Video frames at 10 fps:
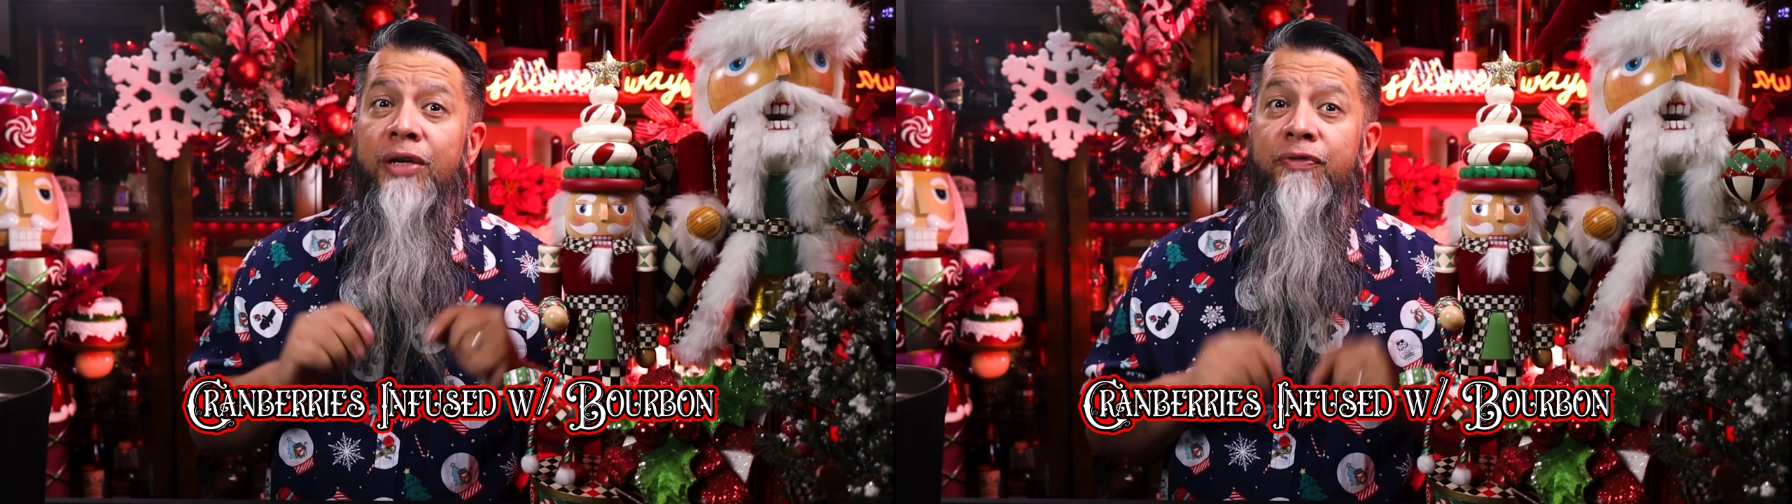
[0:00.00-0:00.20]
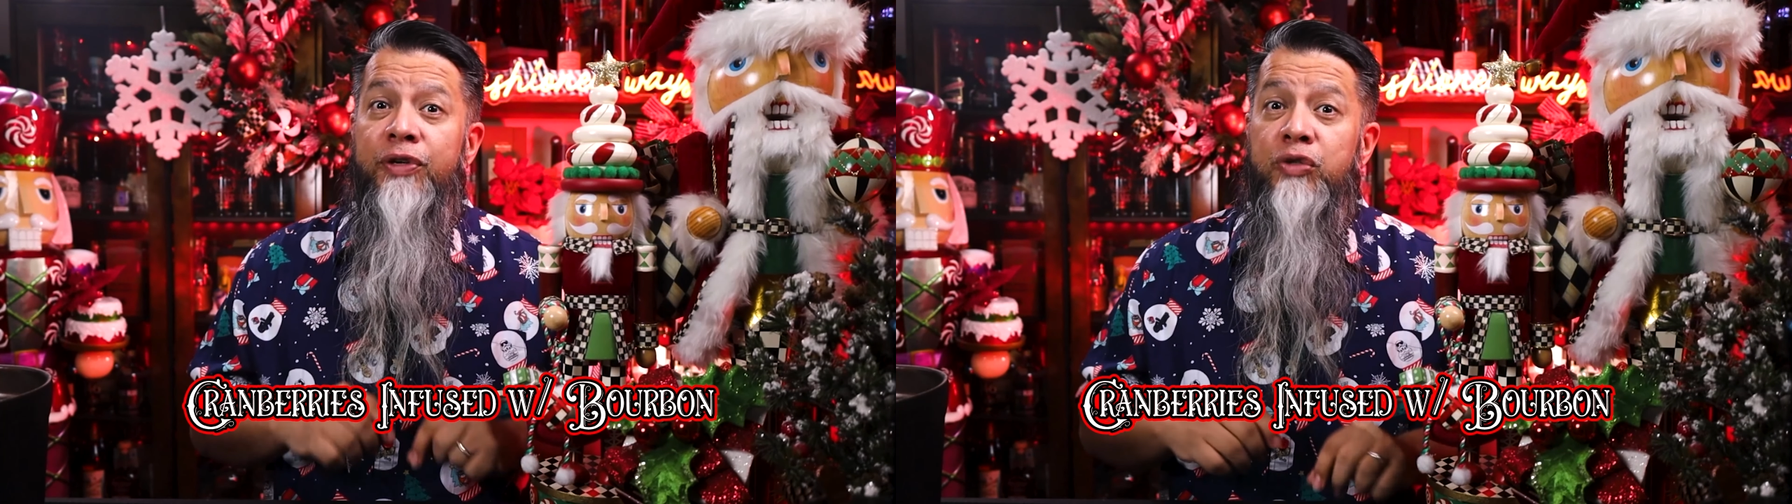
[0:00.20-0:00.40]

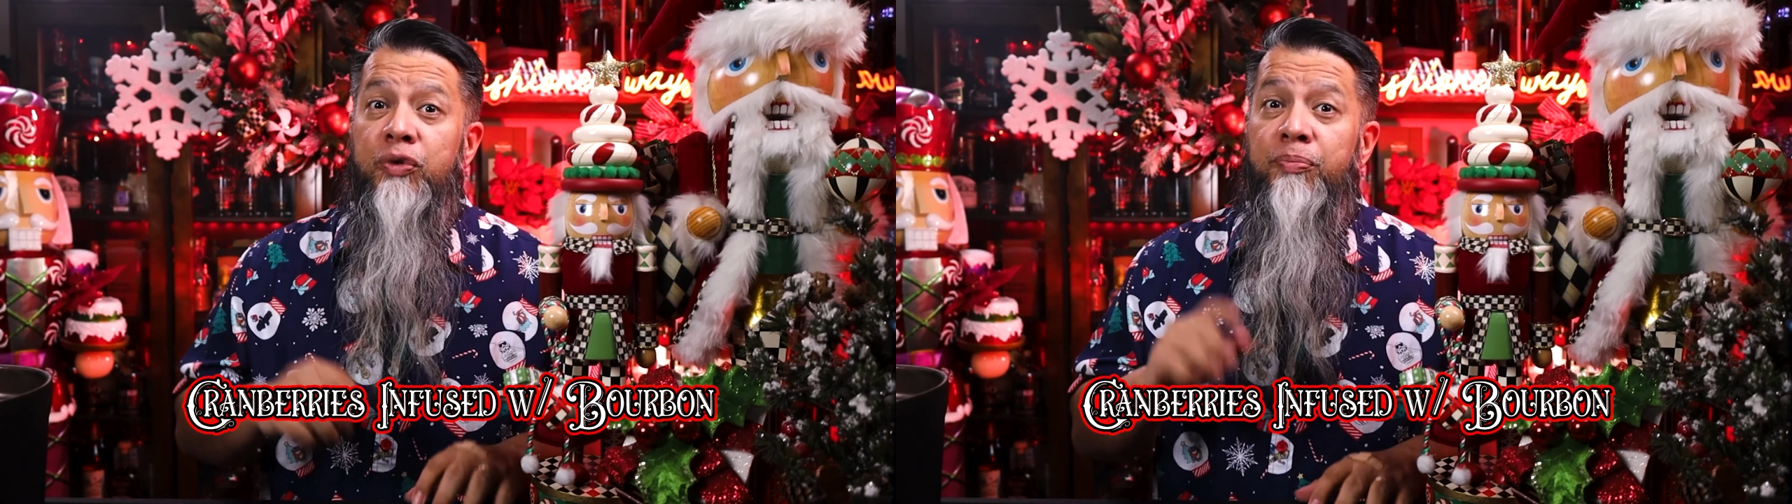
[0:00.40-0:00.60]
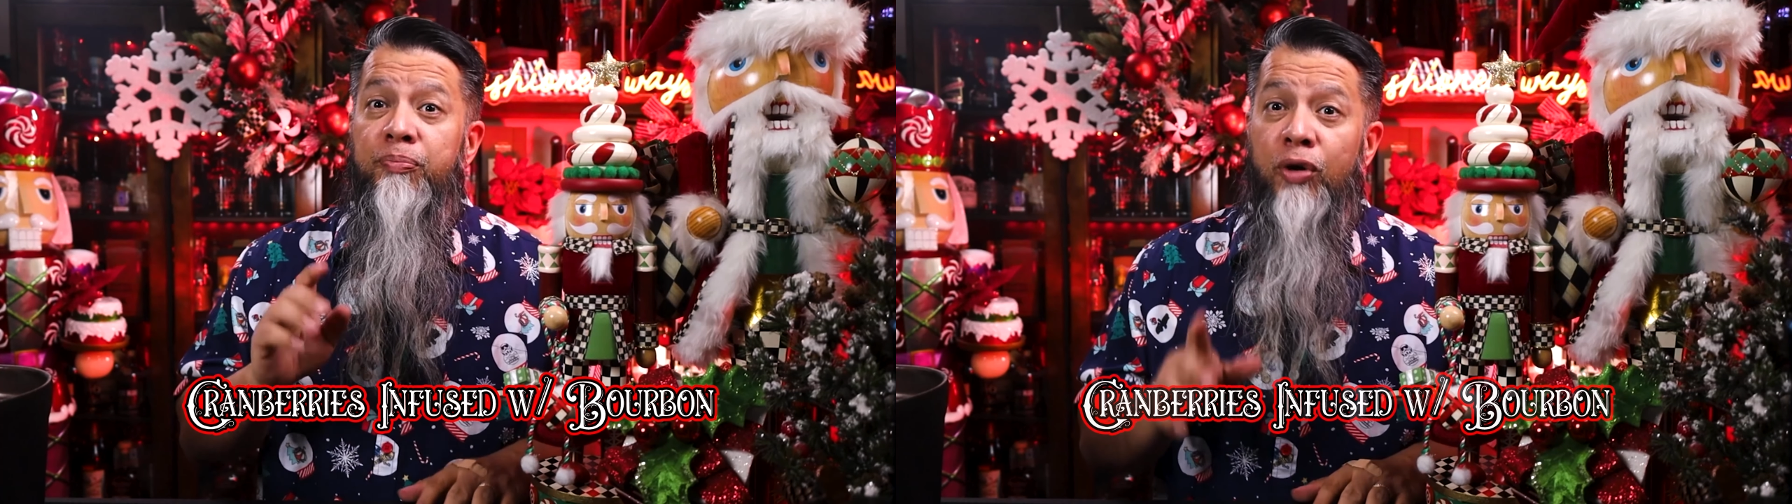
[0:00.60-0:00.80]
infused
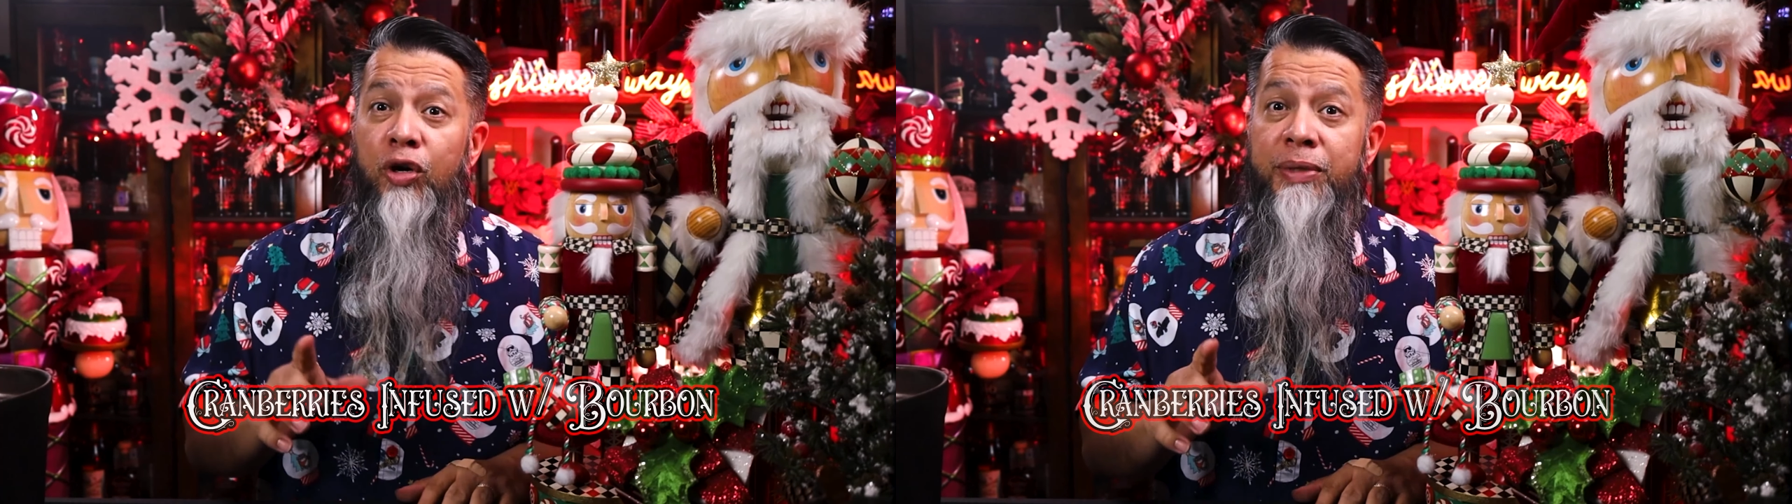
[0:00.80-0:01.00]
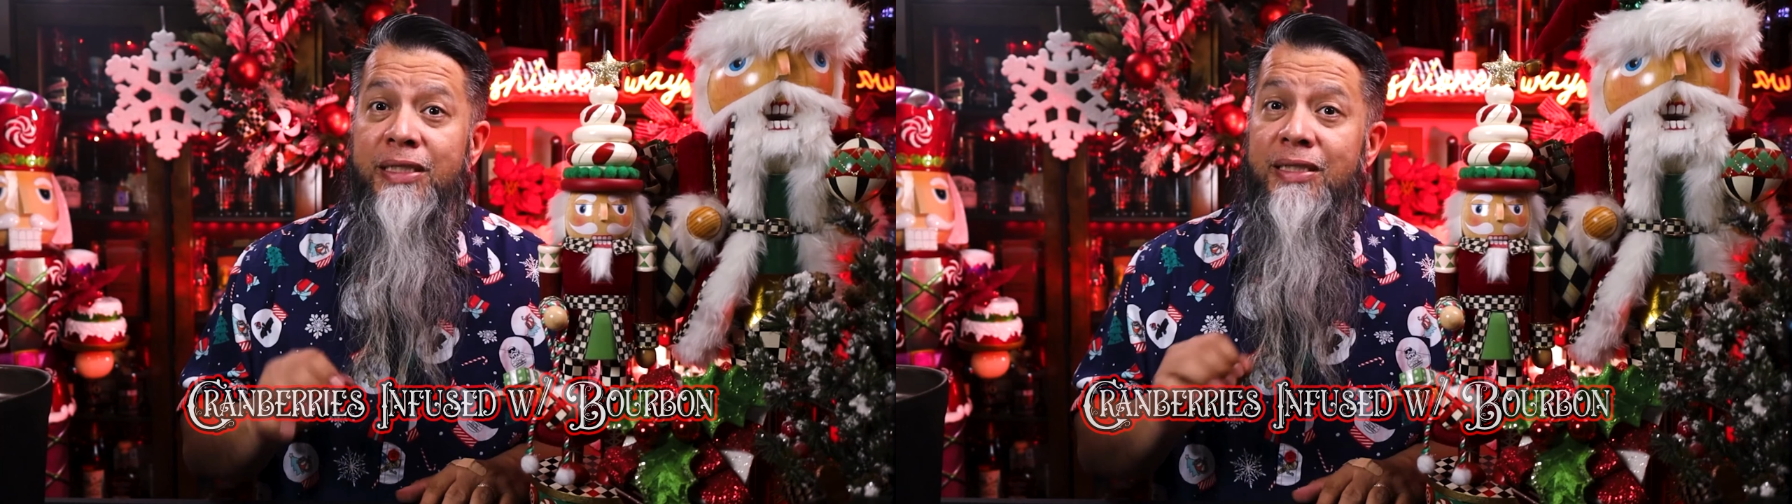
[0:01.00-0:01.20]
with
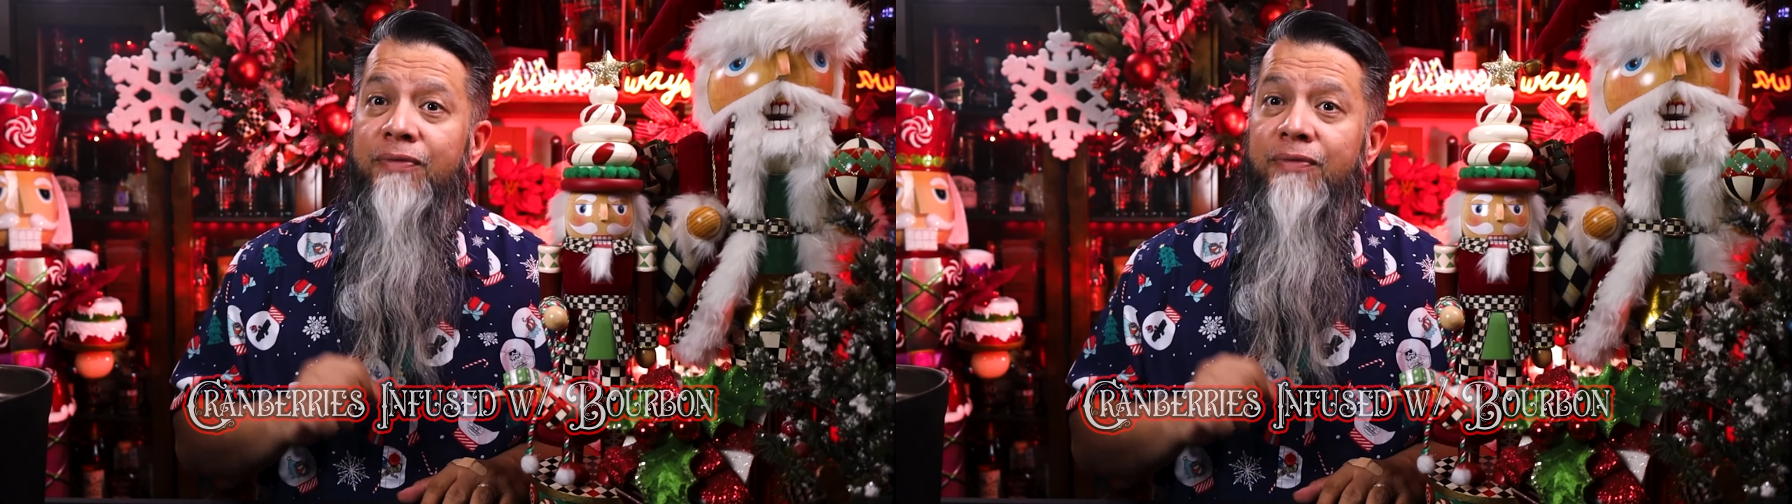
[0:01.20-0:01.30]
bourbon instead of